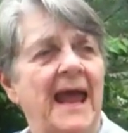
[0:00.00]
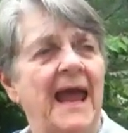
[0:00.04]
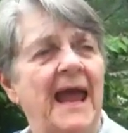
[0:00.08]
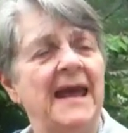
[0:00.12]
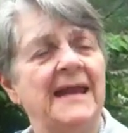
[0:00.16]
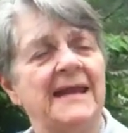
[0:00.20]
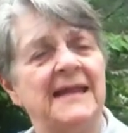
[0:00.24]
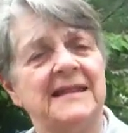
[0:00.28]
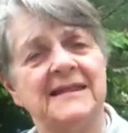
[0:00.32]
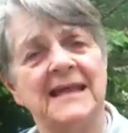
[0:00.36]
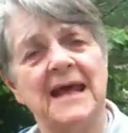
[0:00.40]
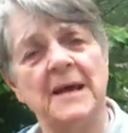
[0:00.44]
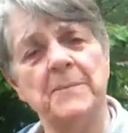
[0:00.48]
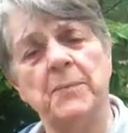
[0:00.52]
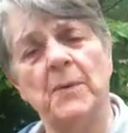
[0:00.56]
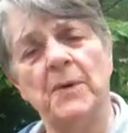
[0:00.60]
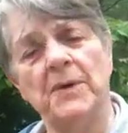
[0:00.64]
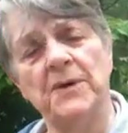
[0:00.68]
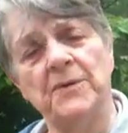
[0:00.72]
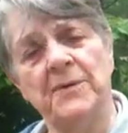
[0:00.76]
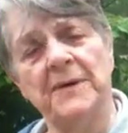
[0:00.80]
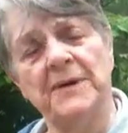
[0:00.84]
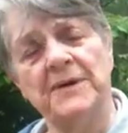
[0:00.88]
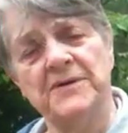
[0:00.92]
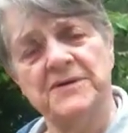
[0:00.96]
And at that
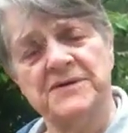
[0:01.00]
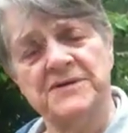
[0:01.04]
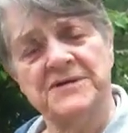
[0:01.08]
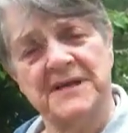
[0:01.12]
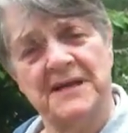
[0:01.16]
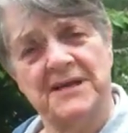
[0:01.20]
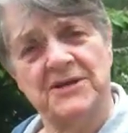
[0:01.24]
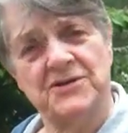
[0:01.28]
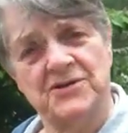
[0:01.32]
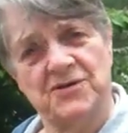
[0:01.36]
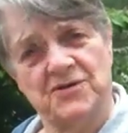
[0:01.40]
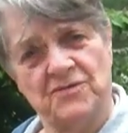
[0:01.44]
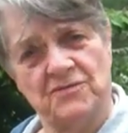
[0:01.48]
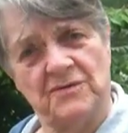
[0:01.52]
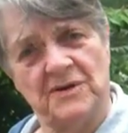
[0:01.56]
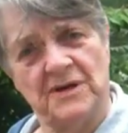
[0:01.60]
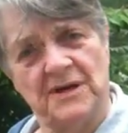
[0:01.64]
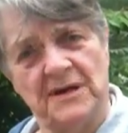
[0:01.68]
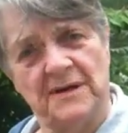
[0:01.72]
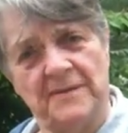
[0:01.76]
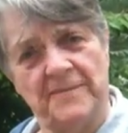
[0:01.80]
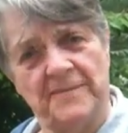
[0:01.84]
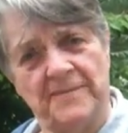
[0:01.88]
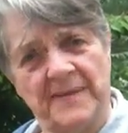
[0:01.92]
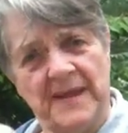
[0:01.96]
point, you enter stage 3.
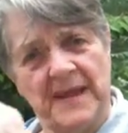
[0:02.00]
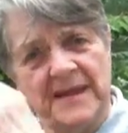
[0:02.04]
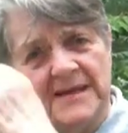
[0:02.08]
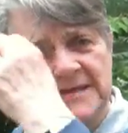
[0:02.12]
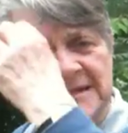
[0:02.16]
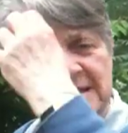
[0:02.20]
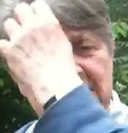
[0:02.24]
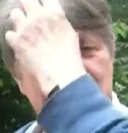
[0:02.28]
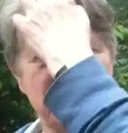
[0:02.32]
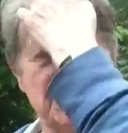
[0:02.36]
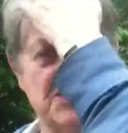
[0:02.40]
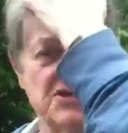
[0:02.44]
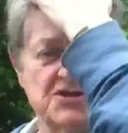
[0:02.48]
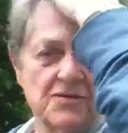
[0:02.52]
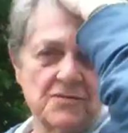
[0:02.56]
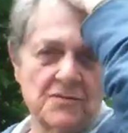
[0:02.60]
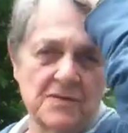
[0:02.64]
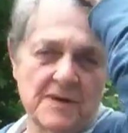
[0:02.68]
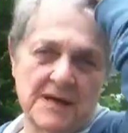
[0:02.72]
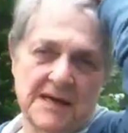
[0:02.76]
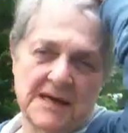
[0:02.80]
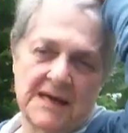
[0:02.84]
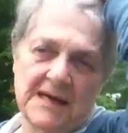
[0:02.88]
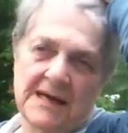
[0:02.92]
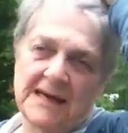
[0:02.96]
And stage
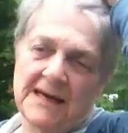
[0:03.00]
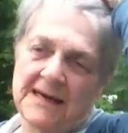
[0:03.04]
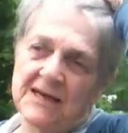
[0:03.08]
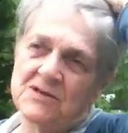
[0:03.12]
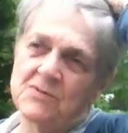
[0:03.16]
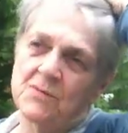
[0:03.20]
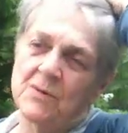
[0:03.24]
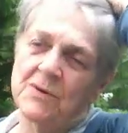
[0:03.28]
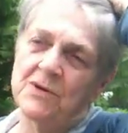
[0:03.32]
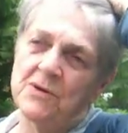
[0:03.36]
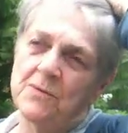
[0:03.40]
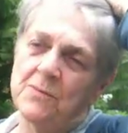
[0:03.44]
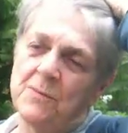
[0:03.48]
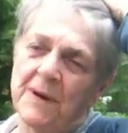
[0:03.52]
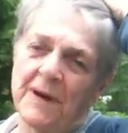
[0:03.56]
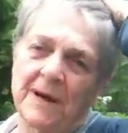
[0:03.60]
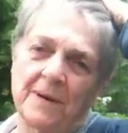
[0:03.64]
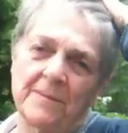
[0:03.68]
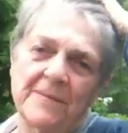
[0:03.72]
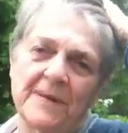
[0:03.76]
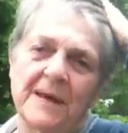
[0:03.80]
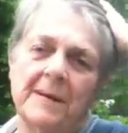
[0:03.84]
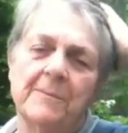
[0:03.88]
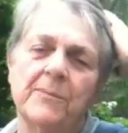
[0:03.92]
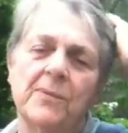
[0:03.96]
3 is when you pick
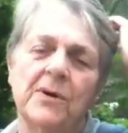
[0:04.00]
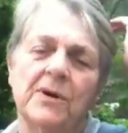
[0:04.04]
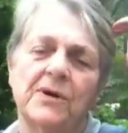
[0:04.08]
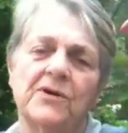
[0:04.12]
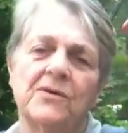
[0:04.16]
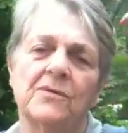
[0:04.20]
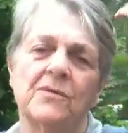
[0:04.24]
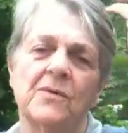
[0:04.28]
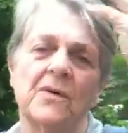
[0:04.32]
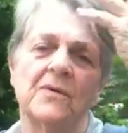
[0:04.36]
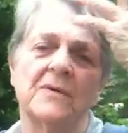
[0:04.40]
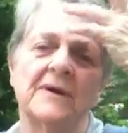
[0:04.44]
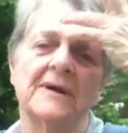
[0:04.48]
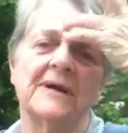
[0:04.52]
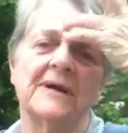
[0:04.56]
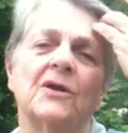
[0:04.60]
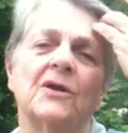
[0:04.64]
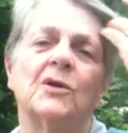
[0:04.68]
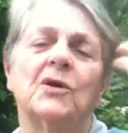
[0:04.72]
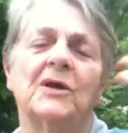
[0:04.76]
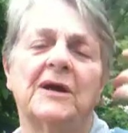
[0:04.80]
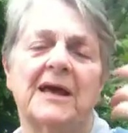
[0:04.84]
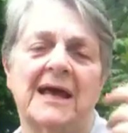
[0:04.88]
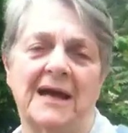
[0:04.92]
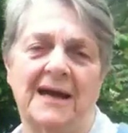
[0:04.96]
up that book you wrote
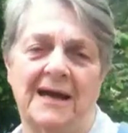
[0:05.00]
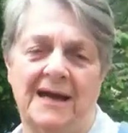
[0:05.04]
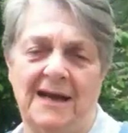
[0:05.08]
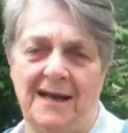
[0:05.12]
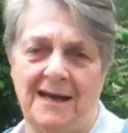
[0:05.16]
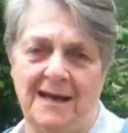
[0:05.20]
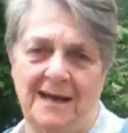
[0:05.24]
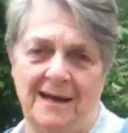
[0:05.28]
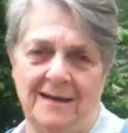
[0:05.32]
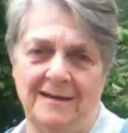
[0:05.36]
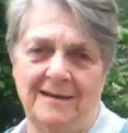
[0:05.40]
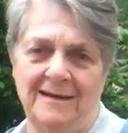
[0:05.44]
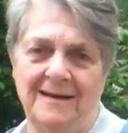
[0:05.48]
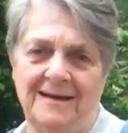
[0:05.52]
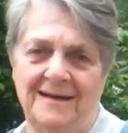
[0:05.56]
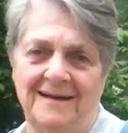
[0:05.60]
look at it again.